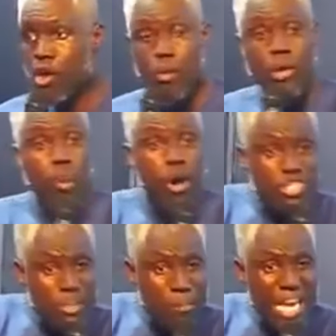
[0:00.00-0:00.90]
We
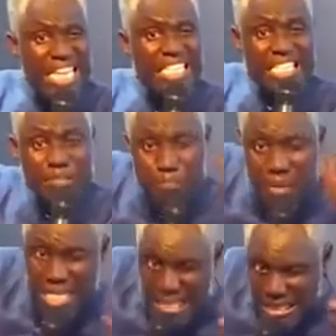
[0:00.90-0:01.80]
worship in
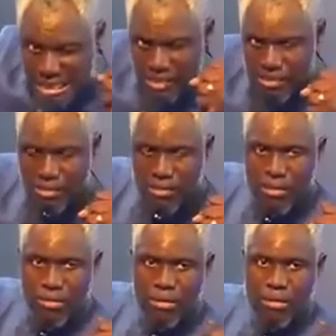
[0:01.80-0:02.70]
spirit,
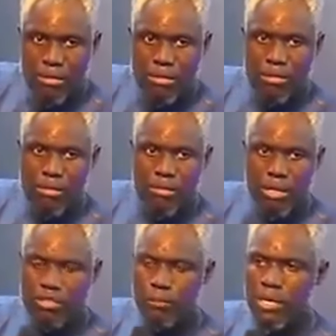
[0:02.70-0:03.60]

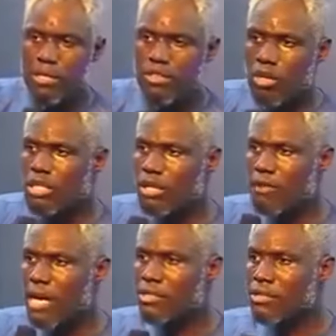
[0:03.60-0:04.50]
in spirit, not in the
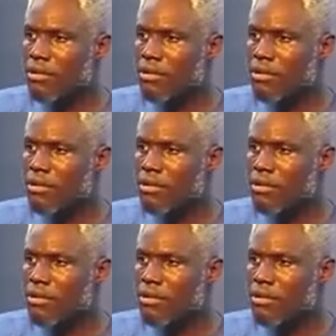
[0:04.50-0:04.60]
flesh.